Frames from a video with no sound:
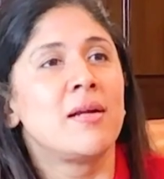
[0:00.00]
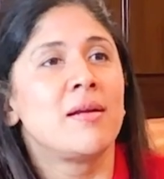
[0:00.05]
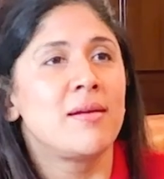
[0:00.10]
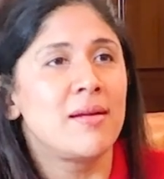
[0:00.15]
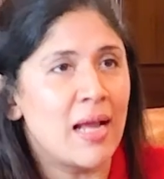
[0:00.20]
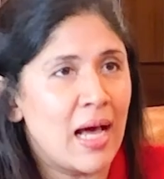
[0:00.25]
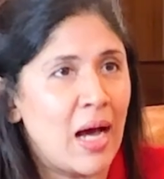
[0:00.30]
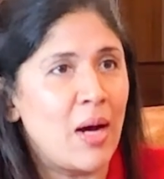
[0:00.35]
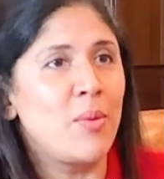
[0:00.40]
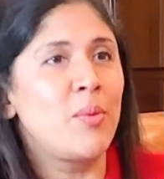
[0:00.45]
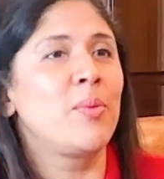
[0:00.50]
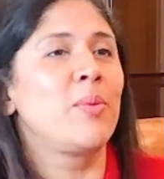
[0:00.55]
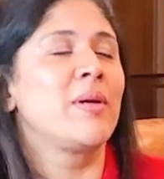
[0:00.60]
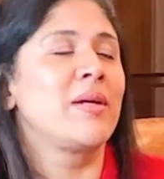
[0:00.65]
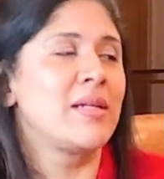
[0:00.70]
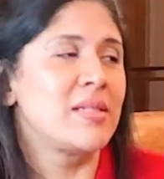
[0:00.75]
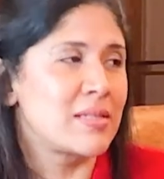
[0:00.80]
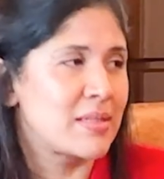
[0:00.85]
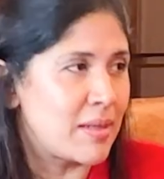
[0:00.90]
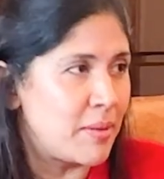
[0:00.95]
Now
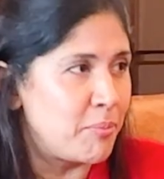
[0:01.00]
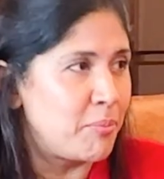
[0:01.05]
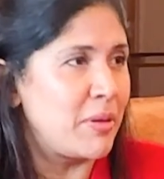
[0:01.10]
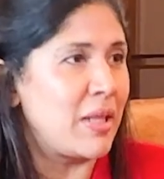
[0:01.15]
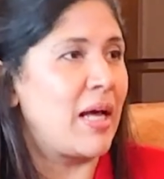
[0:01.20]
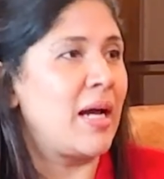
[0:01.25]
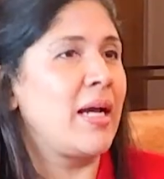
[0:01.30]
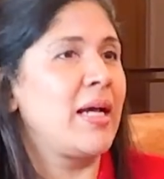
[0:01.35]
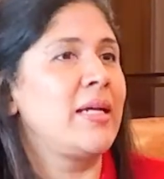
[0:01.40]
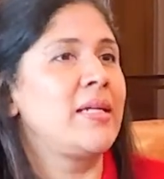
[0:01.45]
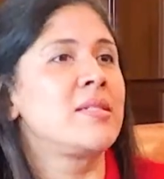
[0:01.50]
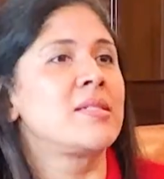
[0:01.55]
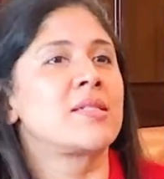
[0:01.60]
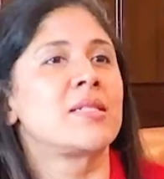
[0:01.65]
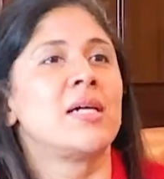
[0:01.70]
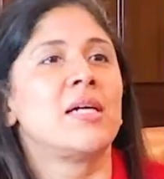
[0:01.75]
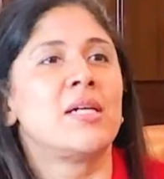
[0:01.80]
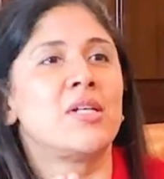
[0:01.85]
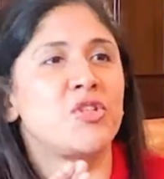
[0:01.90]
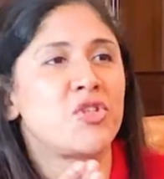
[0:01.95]
is compliant,
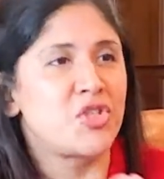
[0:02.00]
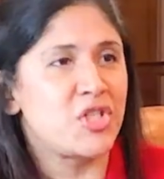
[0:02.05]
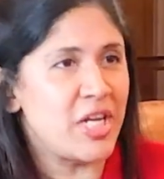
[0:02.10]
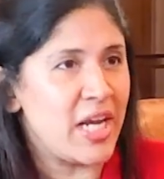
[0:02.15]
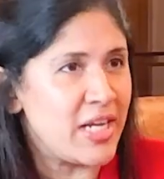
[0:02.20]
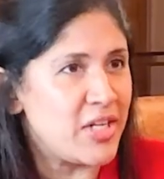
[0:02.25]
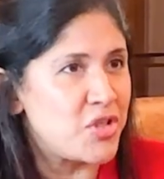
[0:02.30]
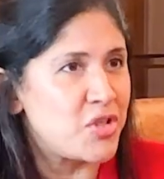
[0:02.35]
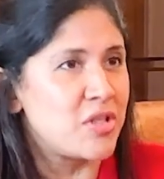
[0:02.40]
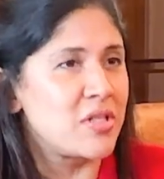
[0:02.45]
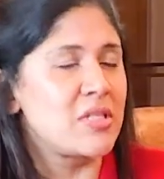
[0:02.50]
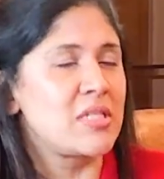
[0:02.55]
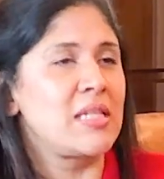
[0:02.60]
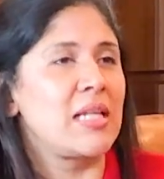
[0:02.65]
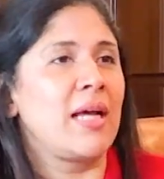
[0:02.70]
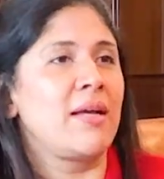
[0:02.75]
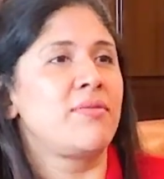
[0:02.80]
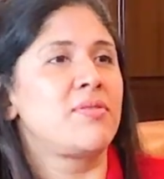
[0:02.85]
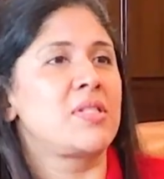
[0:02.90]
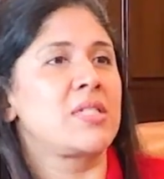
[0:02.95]
changed his
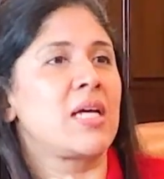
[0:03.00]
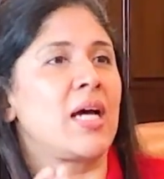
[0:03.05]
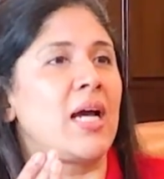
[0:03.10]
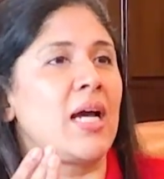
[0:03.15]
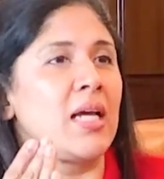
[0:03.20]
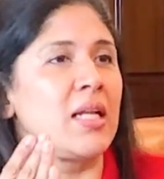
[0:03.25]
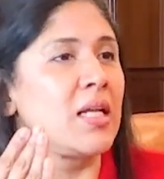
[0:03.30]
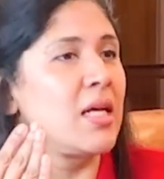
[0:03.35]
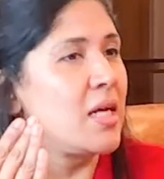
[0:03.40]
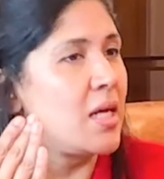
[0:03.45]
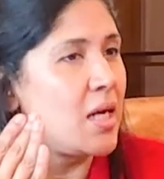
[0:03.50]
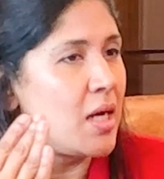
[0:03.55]
lifestyle,